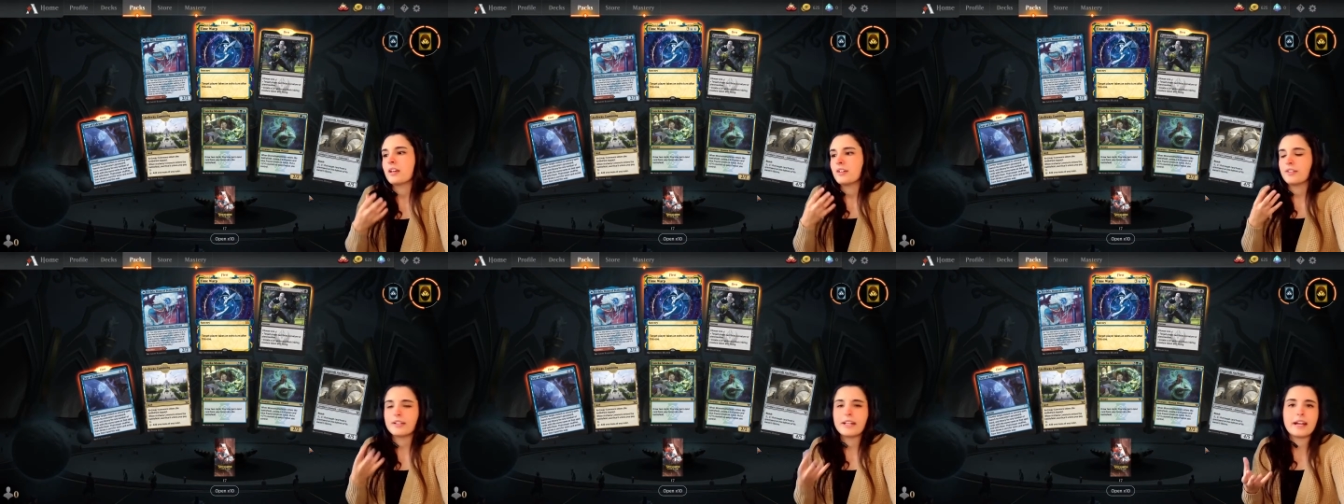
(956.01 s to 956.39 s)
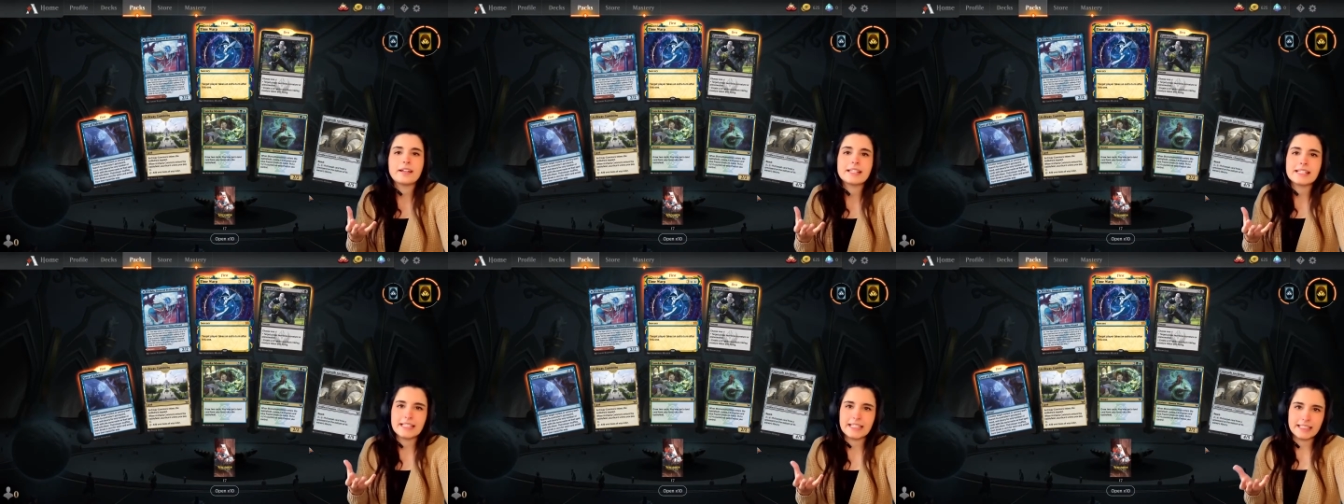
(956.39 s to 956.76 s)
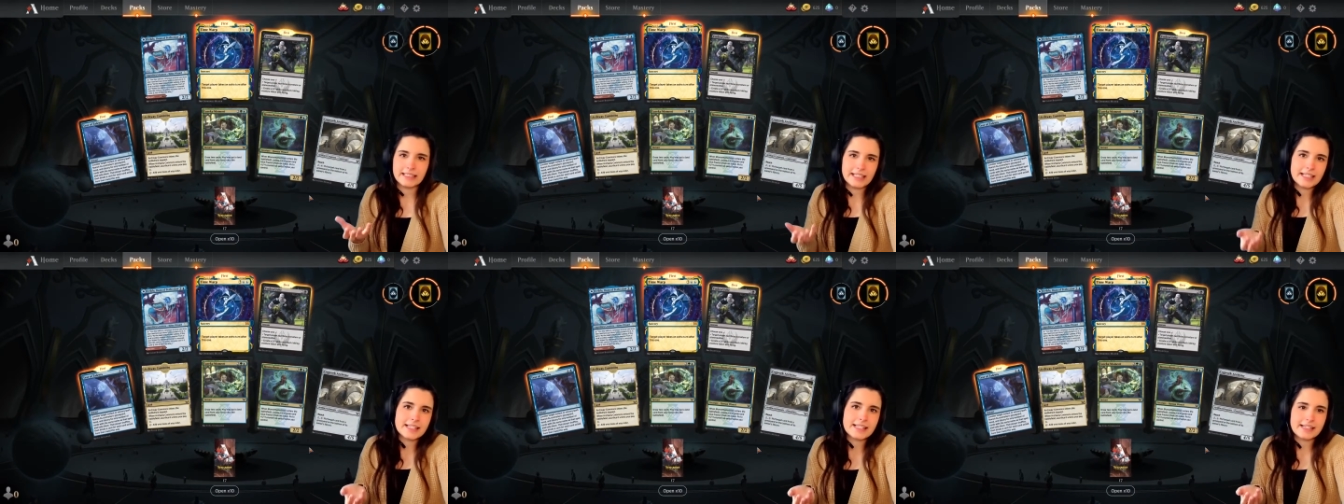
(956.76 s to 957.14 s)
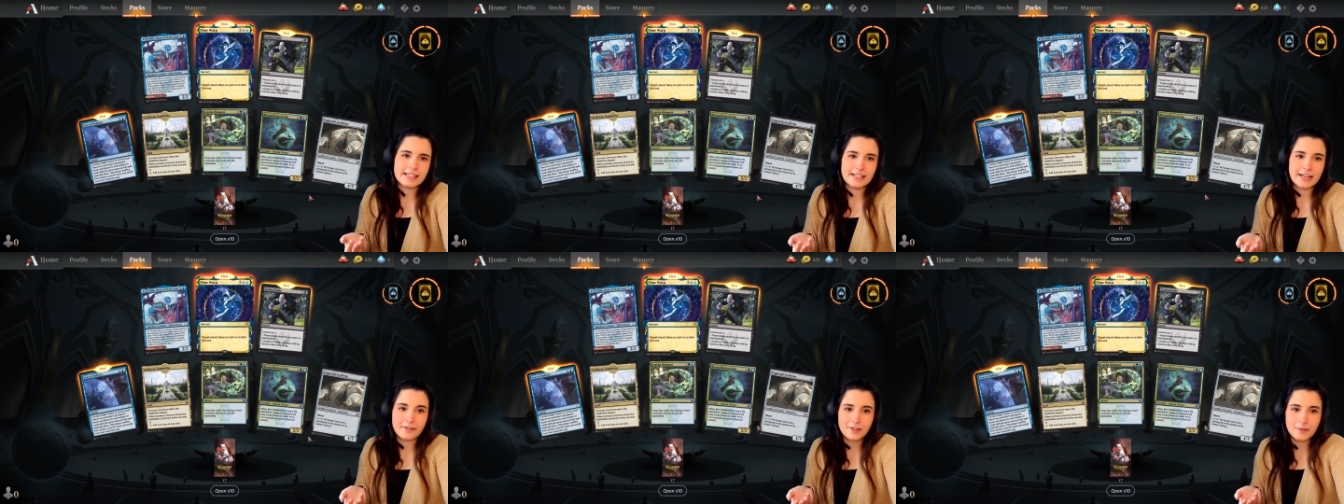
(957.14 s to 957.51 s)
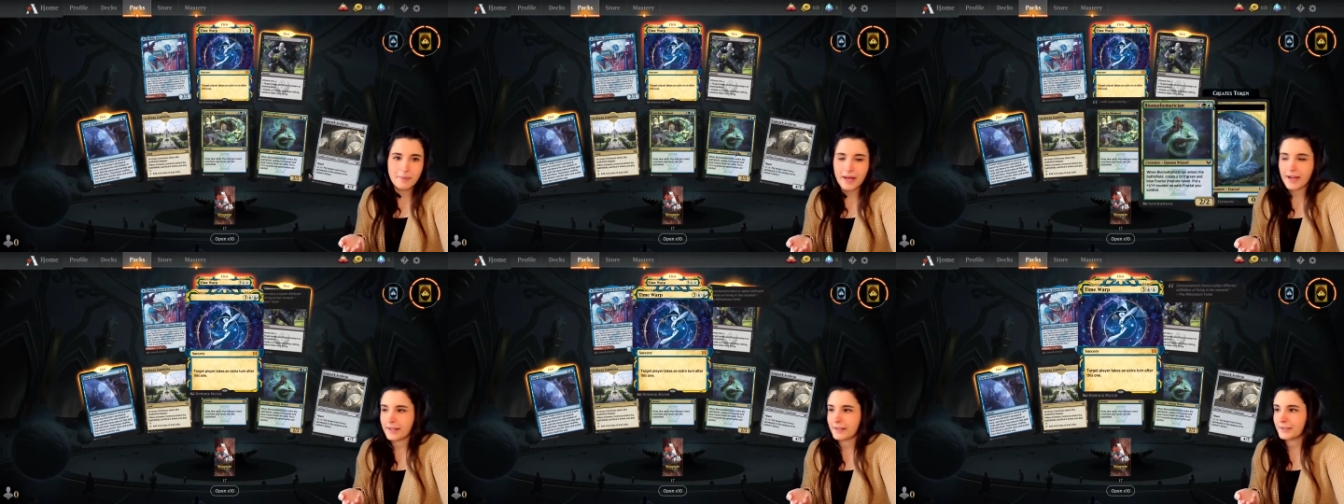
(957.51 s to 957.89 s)
you're guaranteed a lesson in every
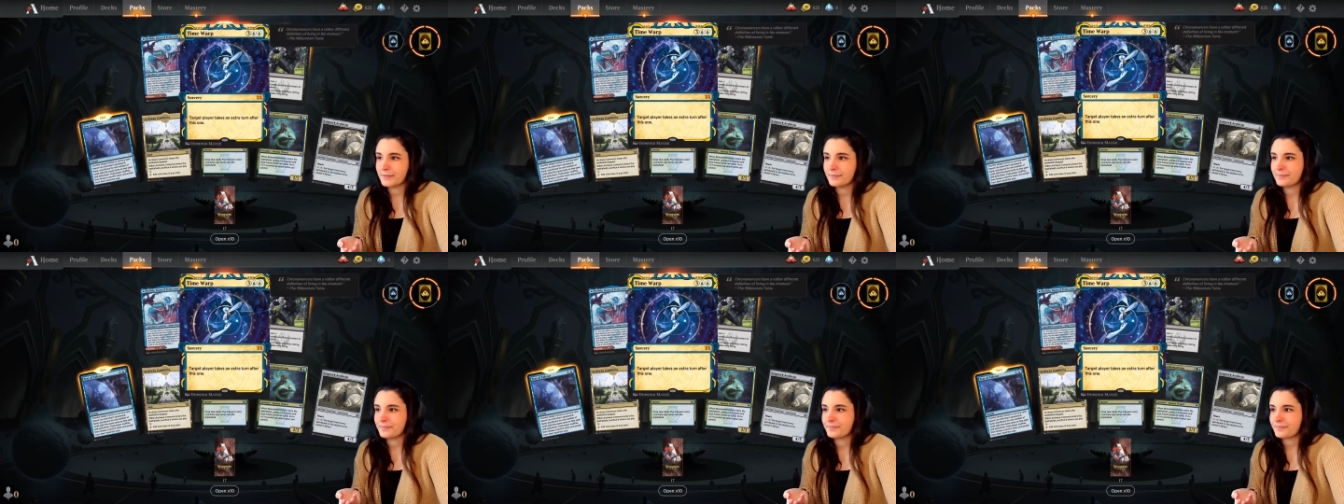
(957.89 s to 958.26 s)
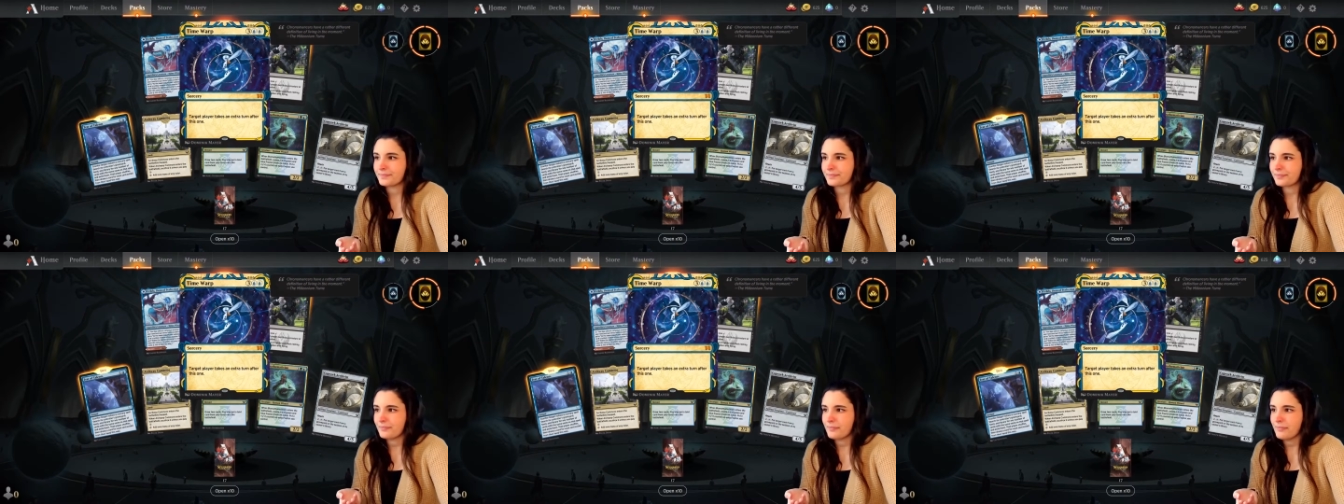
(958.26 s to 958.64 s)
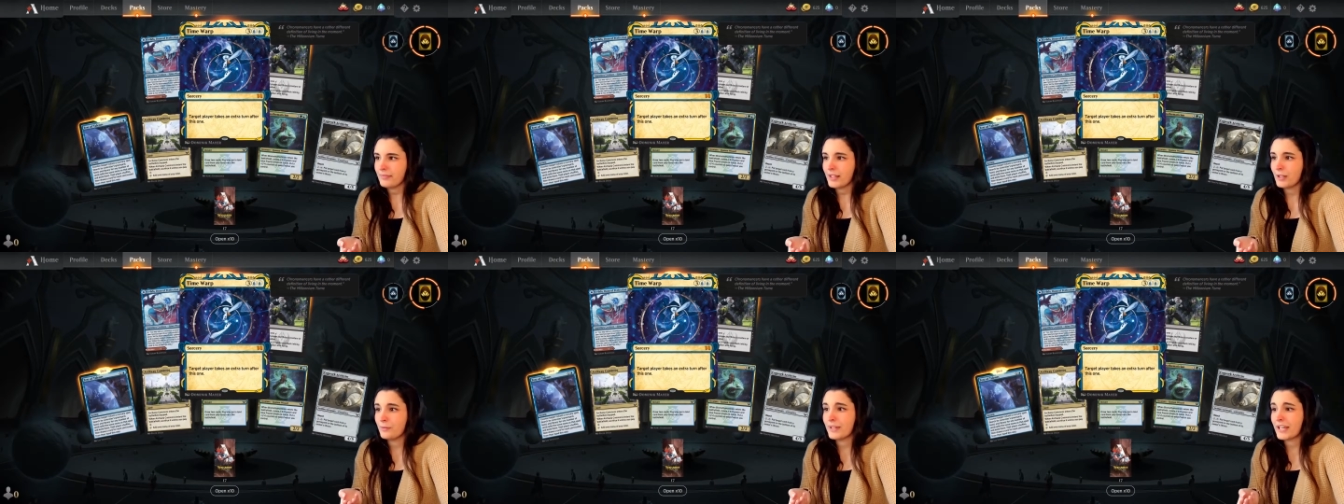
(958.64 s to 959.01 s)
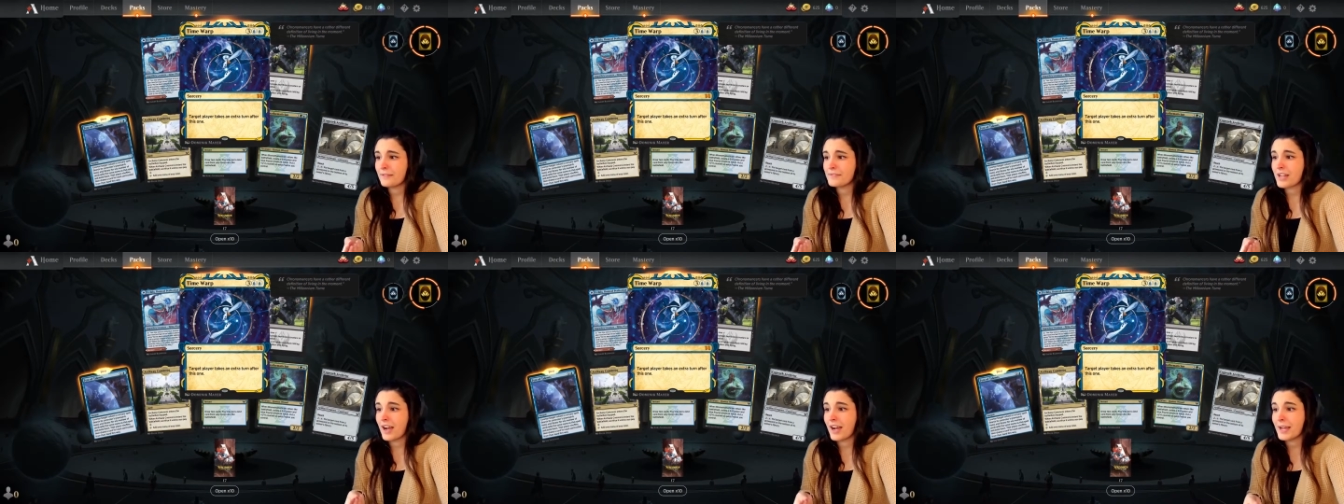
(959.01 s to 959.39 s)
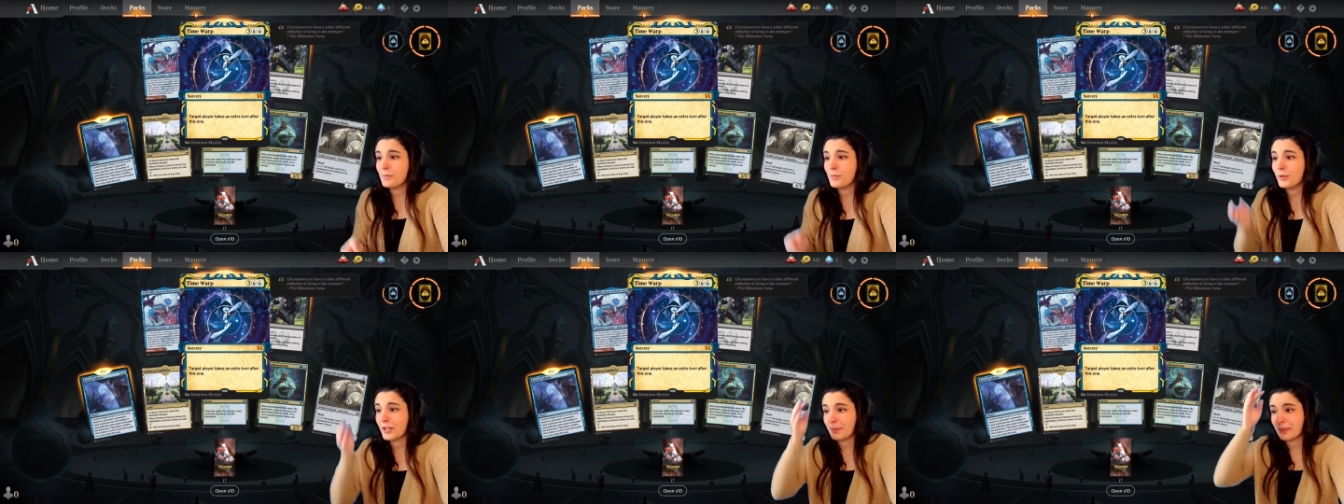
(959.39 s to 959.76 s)
pack. We have Time
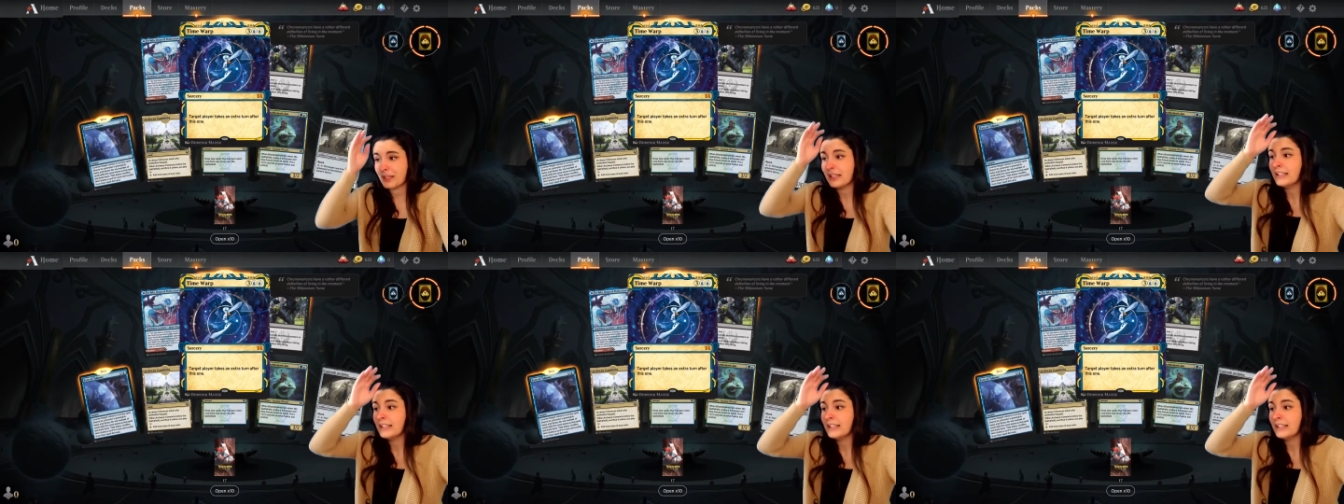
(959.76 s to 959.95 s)
Warp.